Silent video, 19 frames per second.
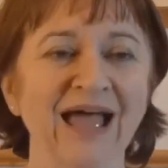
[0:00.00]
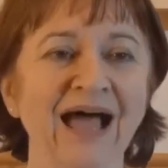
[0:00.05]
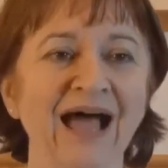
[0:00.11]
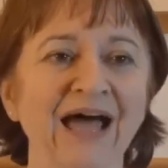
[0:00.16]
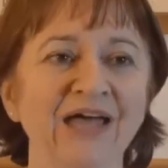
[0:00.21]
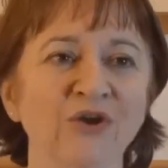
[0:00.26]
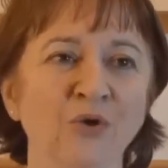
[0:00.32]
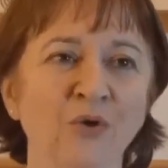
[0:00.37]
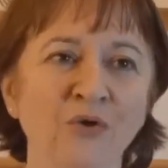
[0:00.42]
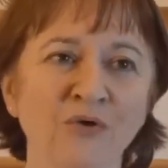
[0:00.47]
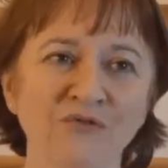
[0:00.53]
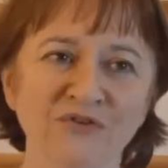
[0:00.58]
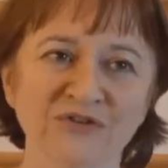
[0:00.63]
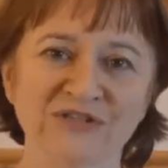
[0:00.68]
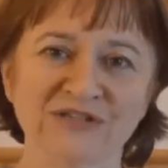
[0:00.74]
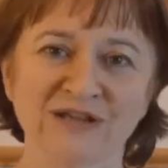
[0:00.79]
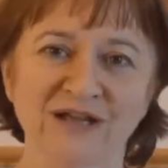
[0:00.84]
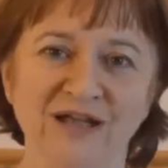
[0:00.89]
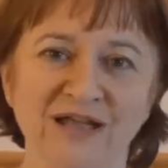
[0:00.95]
And over
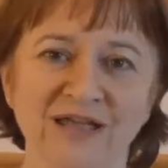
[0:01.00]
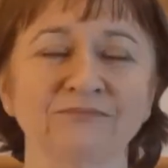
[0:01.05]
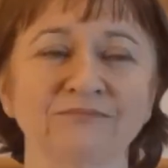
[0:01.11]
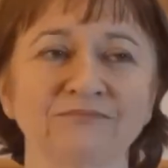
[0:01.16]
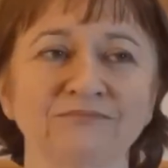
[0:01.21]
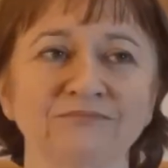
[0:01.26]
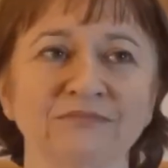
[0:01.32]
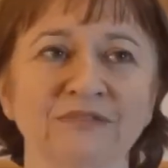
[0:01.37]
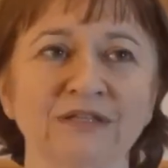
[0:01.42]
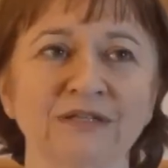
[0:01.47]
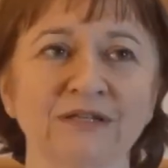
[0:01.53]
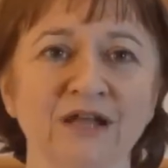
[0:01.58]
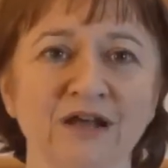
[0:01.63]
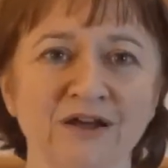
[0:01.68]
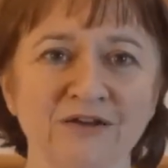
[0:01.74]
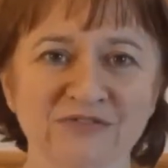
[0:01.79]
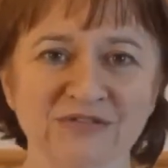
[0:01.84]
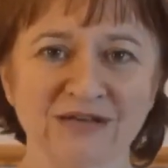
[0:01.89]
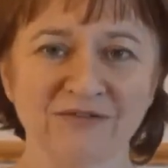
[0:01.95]
time, the
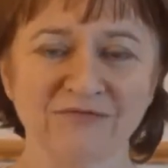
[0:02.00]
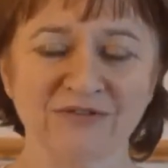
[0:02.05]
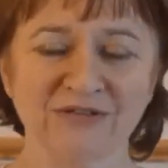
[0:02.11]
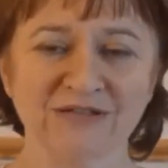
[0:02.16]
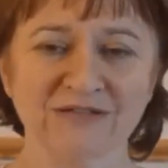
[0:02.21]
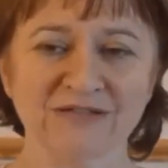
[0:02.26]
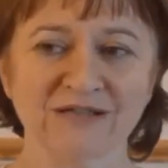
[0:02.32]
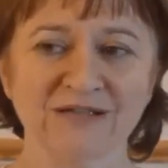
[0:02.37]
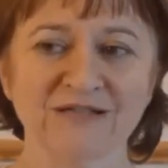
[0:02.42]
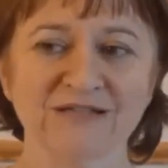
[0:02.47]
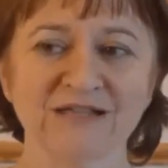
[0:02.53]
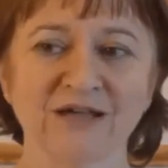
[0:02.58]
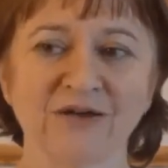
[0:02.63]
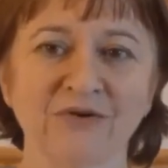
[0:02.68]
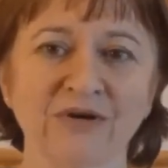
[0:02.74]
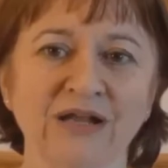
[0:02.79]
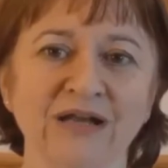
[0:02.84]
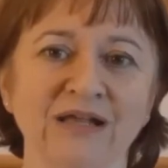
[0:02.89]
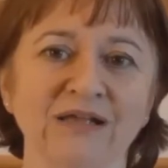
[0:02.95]
nerves and everything died
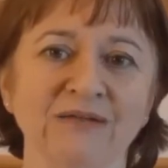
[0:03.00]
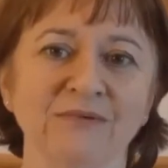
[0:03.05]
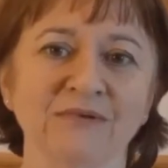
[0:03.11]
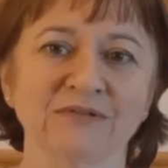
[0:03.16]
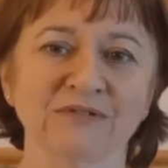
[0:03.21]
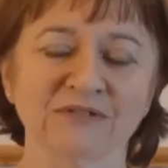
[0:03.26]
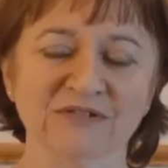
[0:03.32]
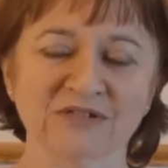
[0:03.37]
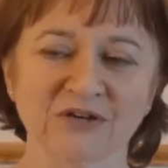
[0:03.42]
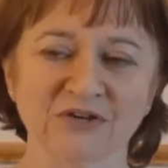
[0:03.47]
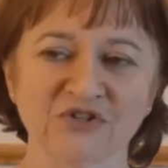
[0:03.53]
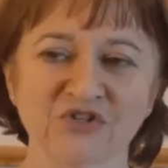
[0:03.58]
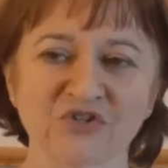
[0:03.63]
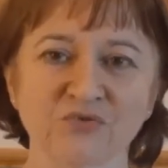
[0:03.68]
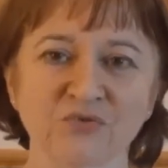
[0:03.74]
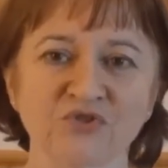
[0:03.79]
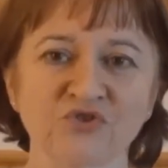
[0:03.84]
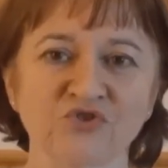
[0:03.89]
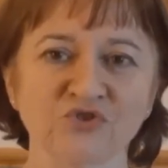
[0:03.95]
down and I started
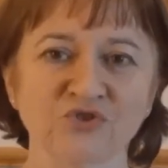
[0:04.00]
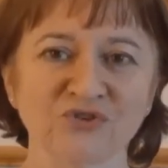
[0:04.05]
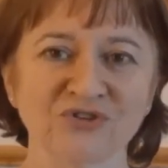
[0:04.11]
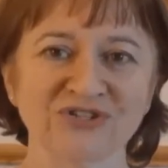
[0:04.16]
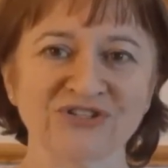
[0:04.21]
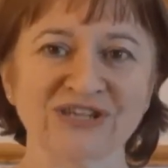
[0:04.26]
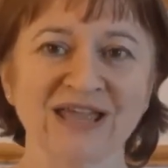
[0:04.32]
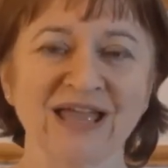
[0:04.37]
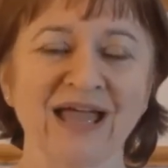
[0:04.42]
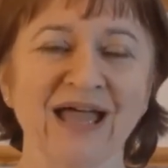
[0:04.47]
to enjoy it.